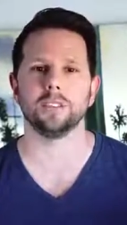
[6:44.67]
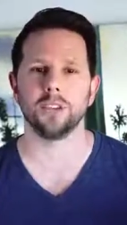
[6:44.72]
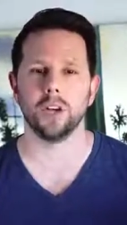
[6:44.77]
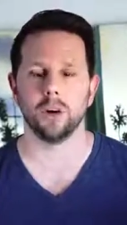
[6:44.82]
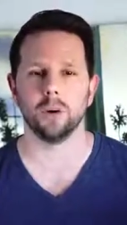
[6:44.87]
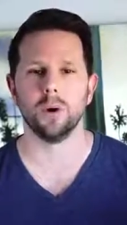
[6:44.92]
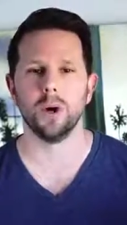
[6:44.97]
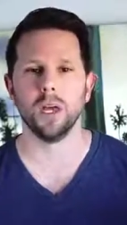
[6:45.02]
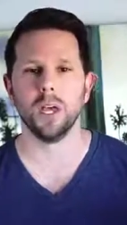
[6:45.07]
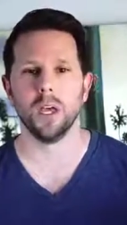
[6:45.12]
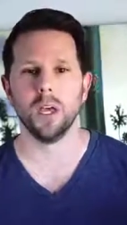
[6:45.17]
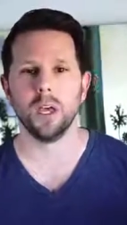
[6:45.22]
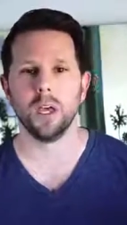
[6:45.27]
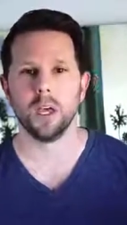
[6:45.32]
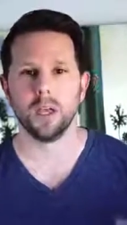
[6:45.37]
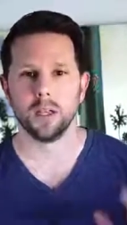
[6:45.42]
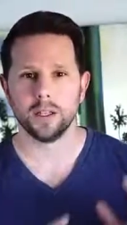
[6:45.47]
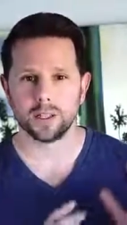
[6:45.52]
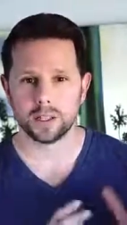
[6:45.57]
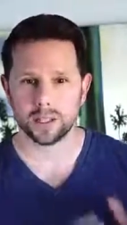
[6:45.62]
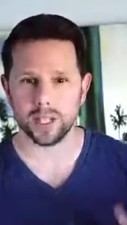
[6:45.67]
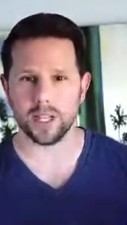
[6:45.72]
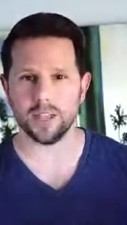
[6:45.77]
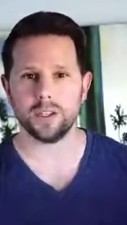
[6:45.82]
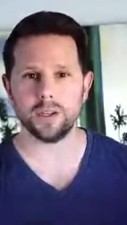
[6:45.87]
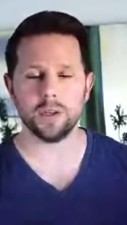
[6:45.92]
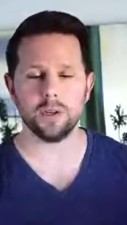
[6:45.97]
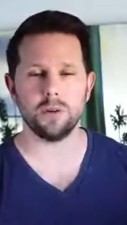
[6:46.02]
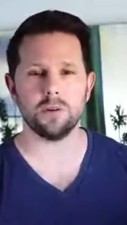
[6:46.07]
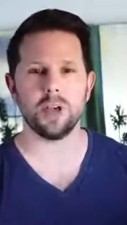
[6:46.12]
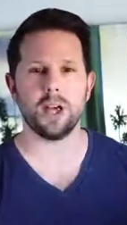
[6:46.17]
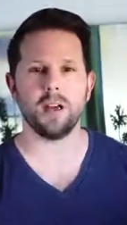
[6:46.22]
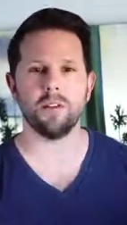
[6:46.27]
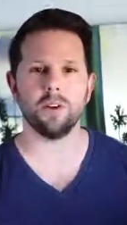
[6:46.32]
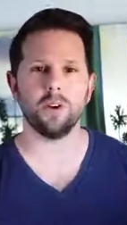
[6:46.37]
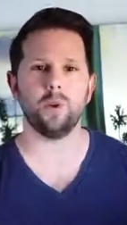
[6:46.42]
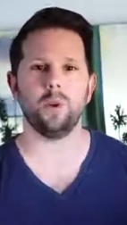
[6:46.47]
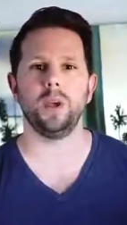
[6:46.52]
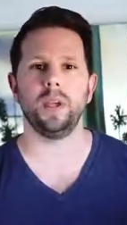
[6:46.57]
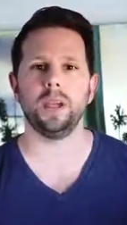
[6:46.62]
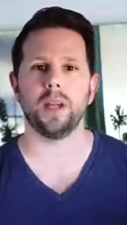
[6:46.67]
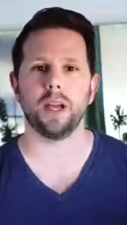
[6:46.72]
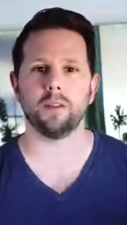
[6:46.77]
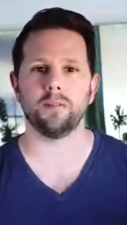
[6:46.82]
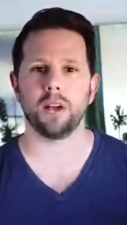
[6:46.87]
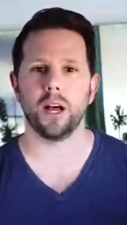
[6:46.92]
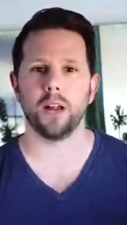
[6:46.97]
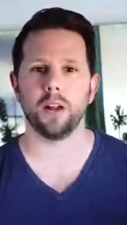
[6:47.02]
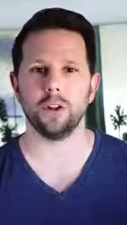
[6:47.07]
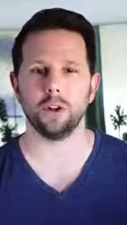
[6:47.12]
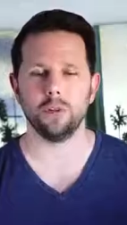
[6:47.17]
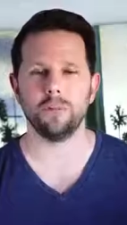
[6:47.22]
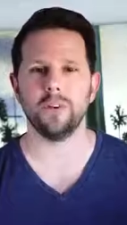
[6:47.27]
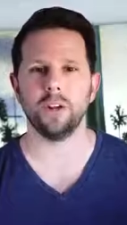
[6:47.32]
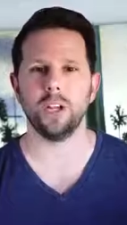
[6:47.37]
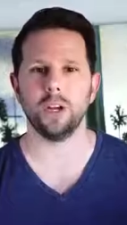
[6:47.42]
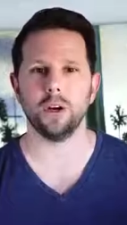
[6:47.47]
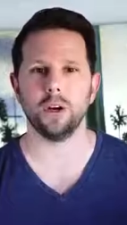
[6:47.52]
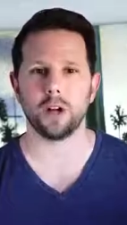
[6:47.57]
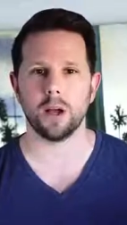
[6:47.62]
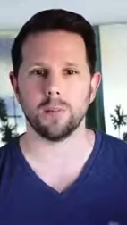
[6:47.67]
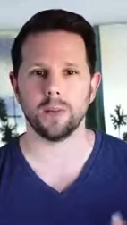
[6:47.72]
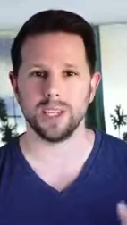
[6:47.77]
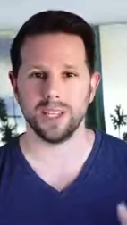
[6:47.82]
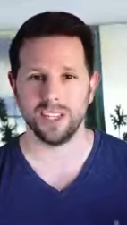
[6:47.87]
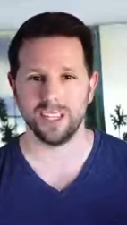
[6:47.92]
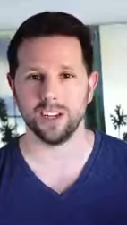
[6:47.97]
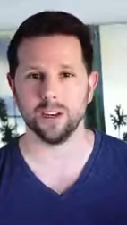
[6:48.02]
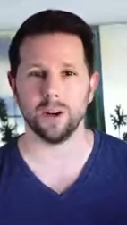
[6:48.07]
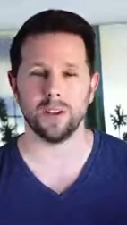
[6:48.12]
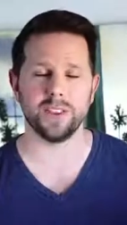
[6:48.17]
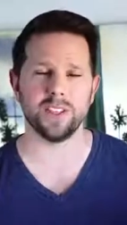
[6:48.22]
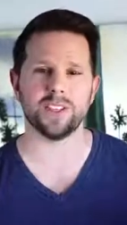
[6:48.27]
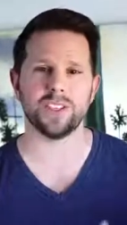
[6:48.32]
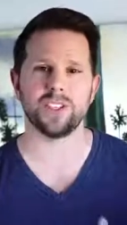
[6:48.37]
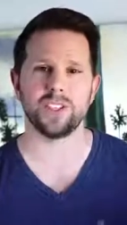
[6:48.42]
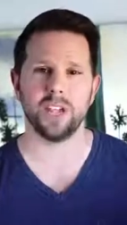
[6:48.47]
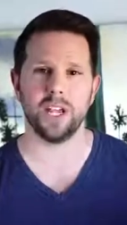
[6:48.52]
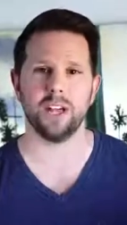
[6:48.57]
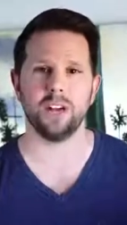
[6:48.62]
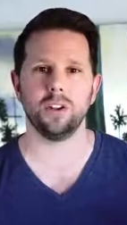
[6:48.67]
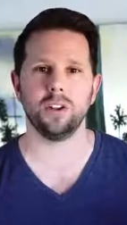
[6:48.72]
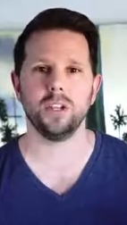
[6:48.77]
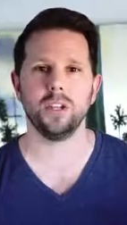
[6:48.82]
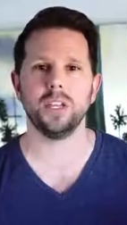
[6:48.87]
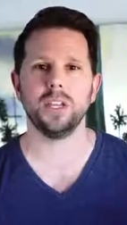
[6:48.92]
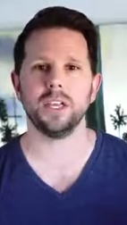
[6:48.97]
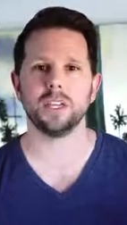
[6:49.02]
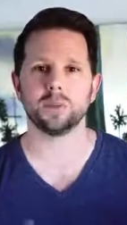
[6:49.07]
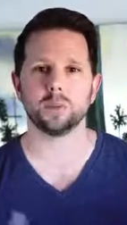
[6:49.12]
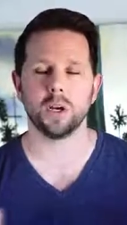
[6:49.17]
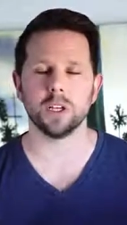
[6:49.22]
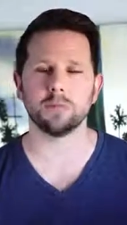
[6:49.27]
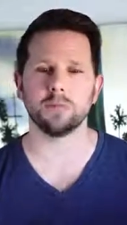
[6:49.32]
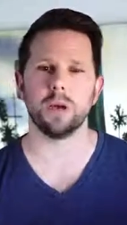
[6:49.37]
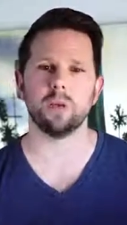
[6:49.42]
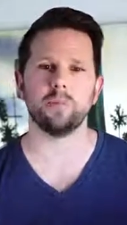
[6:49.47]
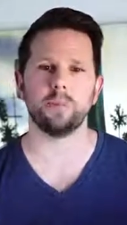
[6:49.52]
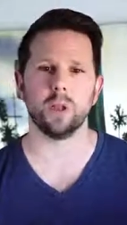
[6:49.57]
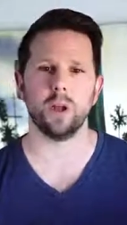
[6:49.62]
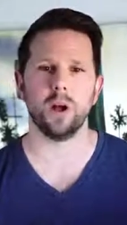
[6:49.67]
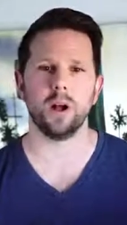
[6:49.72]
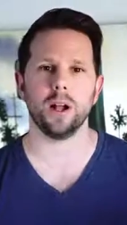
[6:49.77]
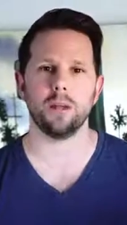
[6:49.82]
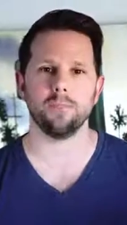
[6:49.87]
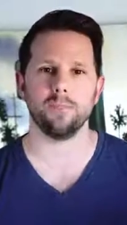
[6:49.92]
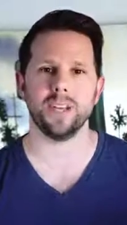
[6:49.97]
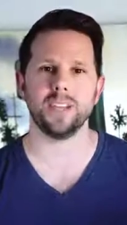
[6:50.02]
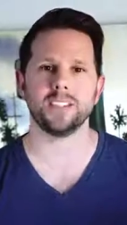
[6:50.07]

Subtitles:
So stay tuned. Every week I've got a new video coming here on this channel, as well as my blog at